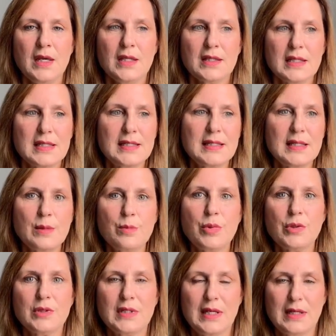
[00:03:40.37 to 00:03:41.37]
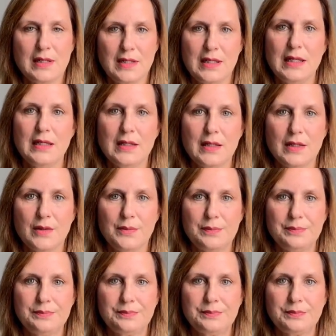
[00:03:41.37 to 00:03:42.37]
This simple technique
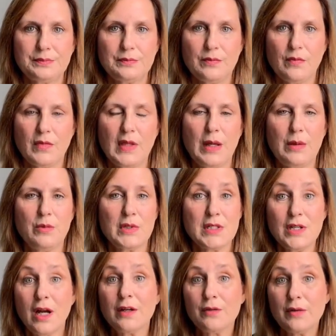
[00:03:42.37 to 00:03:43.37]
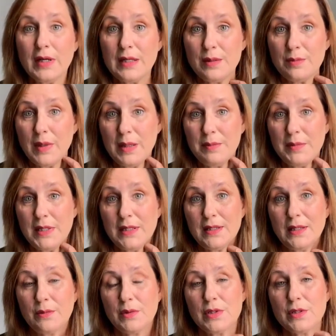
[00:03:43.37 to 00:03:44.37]
that was not created by me,
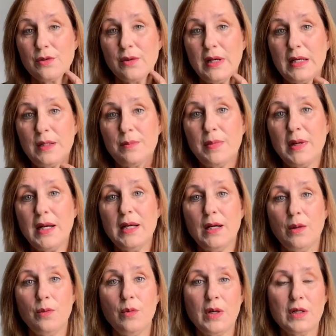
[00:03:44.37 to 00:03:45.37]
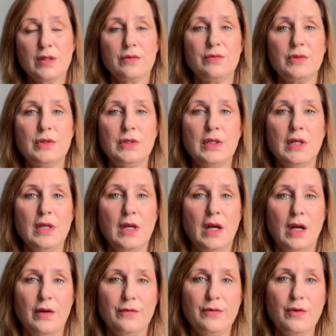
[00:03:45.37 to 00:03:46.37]
that was created by a wonderful
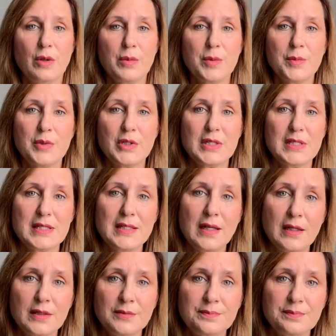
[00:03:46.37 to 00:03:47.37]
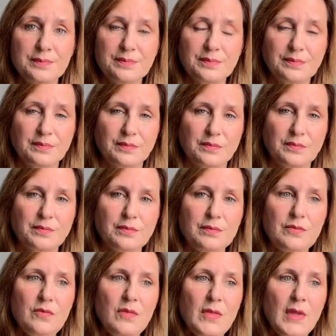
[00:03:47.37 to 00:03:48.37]
former Buddhist nun,
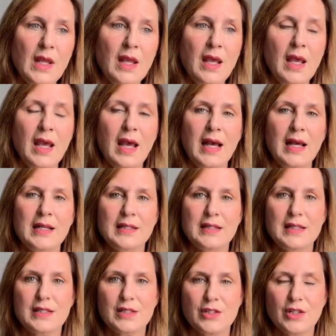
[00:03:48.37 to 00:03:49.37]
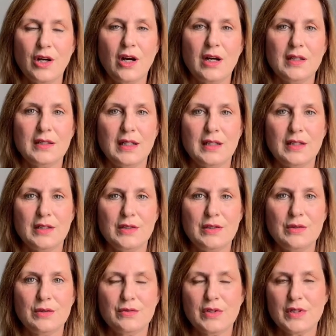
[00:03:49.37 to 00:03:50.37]
and is taught at a
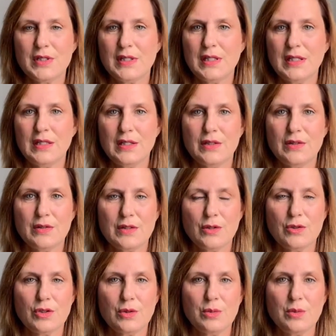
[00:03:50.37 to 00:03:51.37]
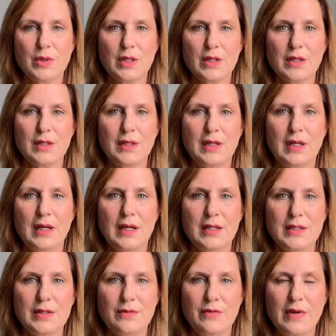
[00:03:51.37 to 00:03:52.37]
university in their social work
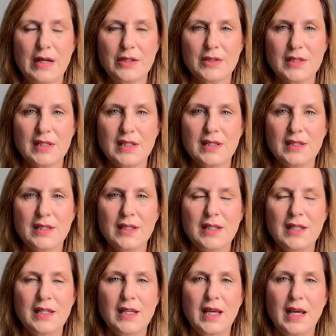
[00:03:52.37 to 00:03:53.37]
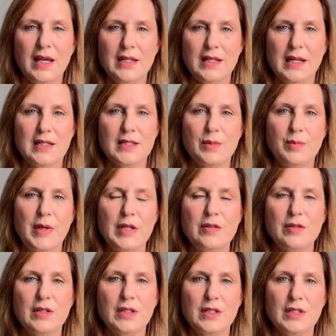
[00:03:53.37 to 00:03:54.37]
faculty, and has the
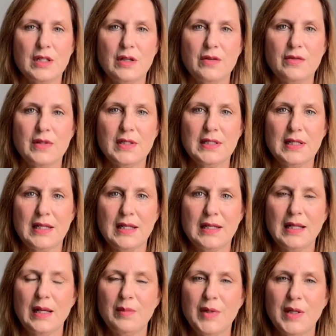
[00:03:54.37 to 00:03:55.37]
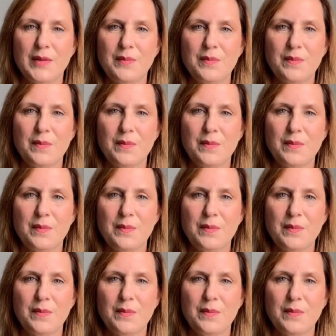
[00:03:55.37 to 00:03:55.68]
patronage of the Dalai Lama,